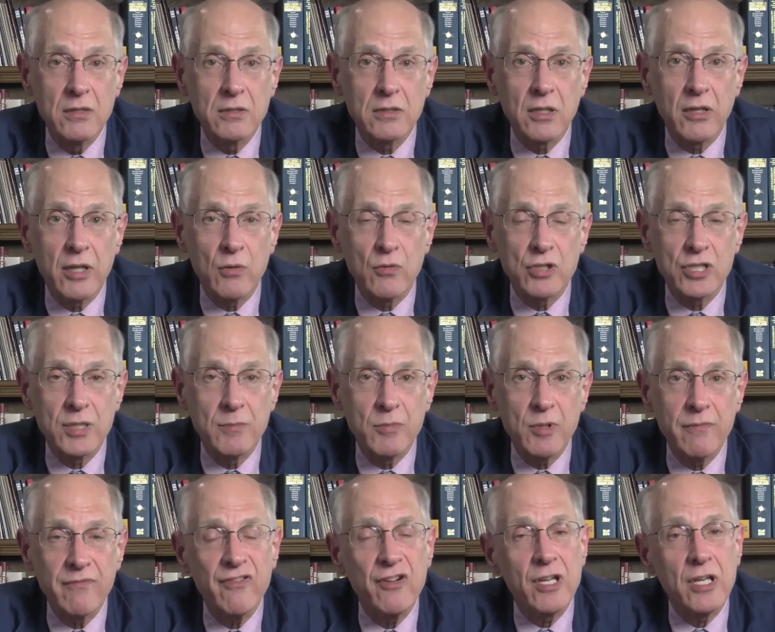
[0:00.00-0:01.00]
So they were
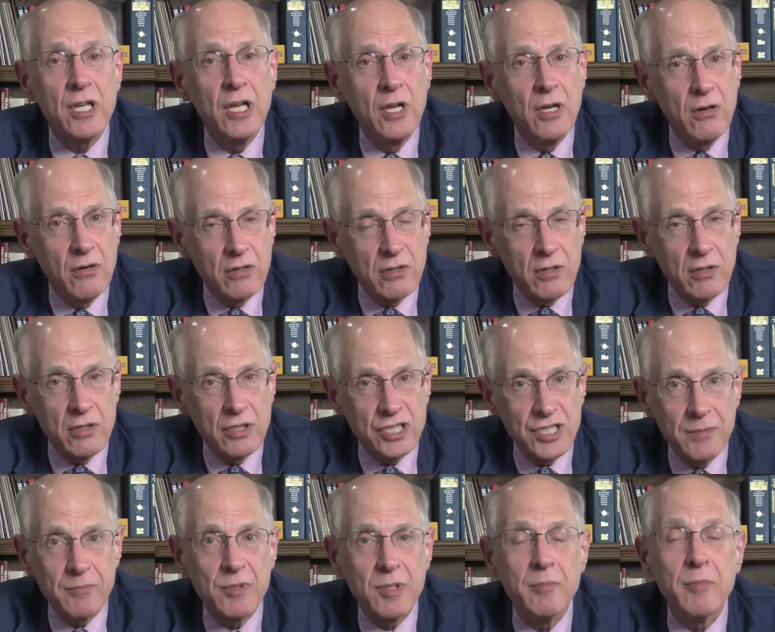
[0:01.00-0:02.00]
symptom-free or
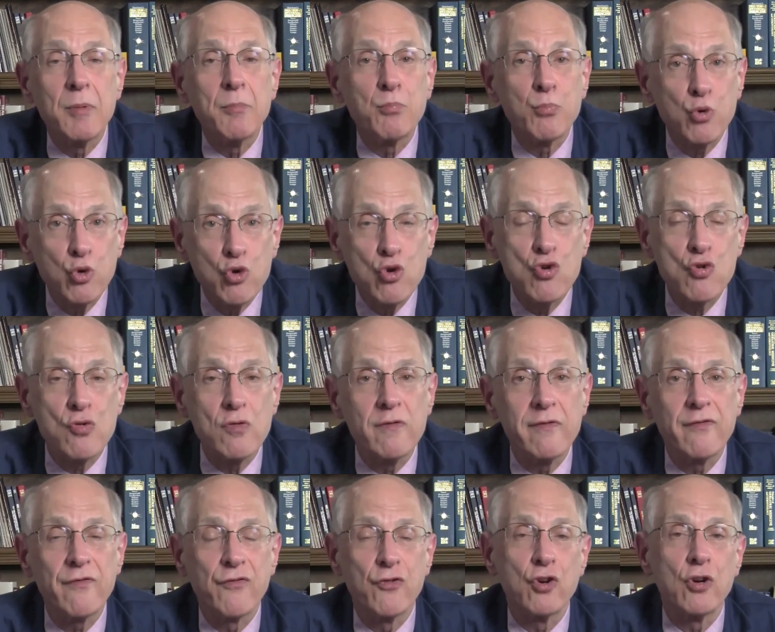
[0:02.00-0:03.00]

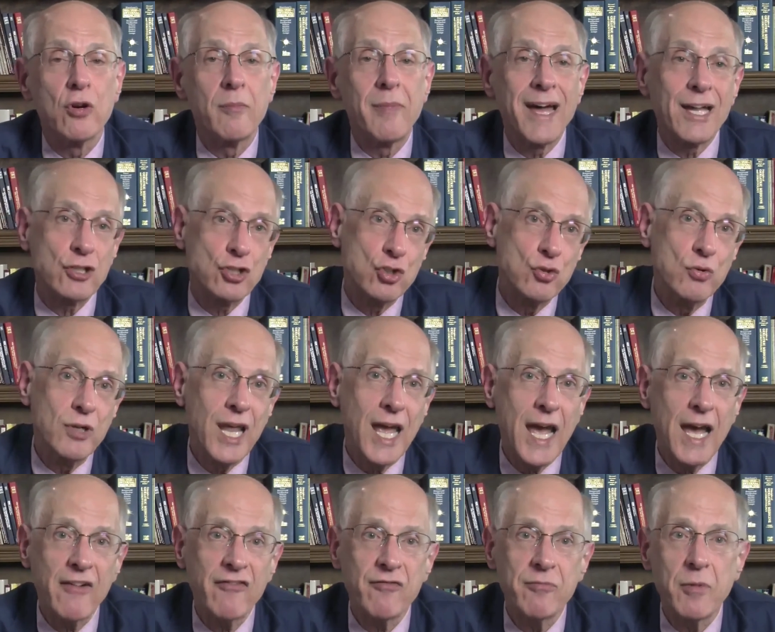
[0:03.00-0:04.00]
symptom-improved for about
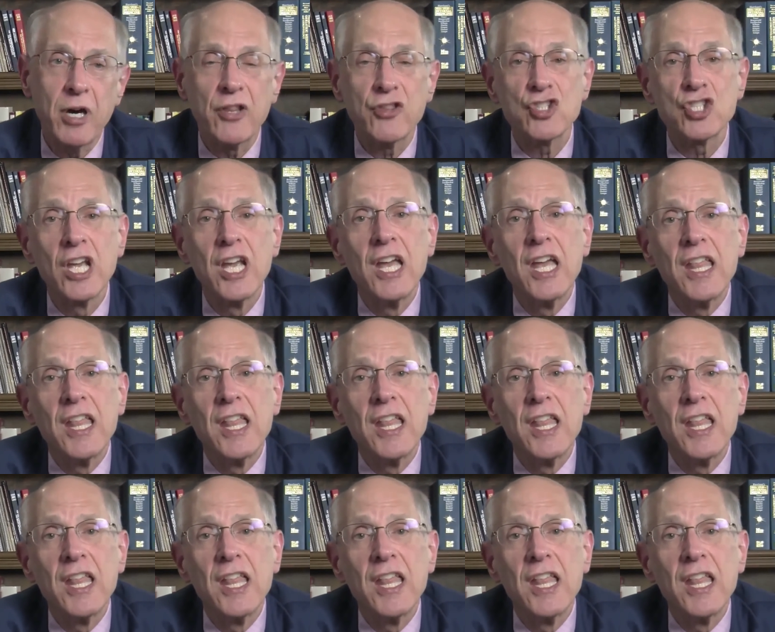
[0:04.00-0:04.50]
2.5 months.